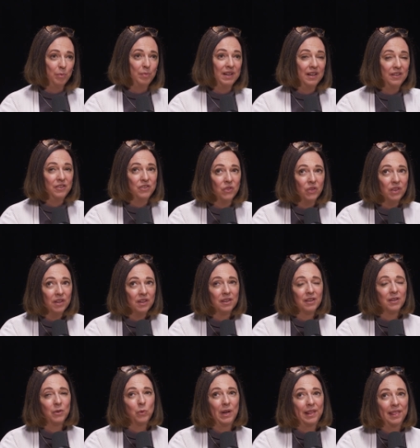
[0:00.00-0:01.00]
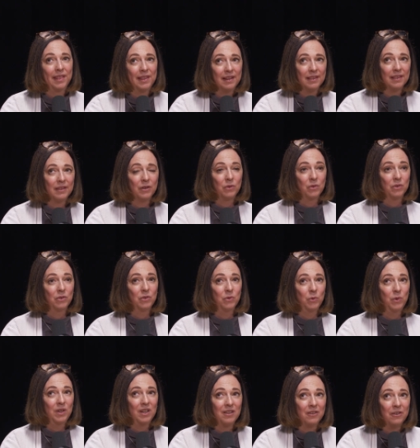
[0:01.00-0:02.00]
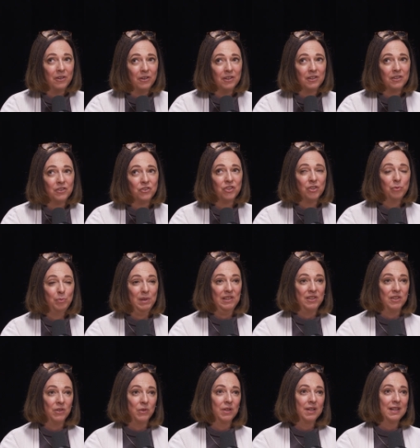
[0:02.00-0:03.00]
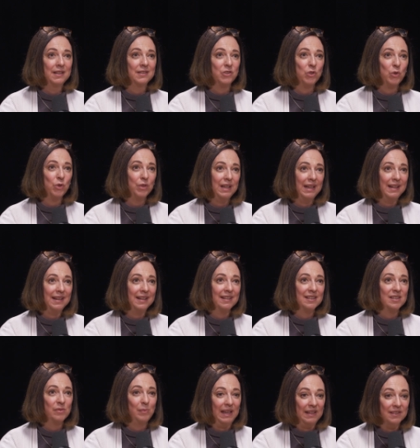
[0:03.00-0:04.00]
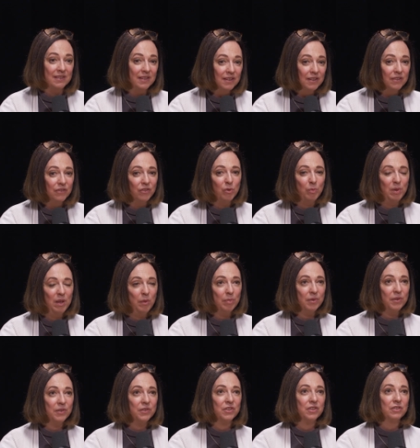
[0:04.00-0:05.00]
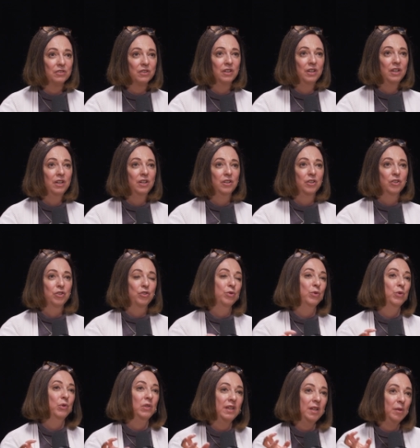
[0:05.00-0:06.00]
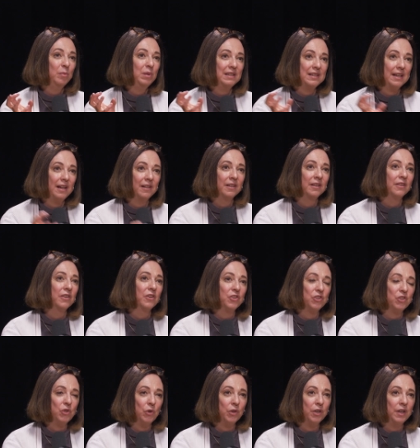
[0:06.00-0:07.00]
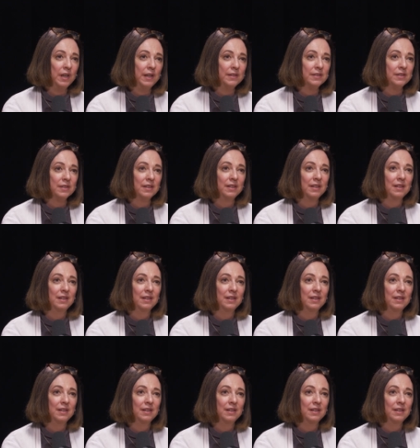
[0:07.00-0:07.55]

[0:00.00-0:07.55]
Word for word: But I do think that one thing that we could and should be doing is creating spaces for people to truly be telling their stories.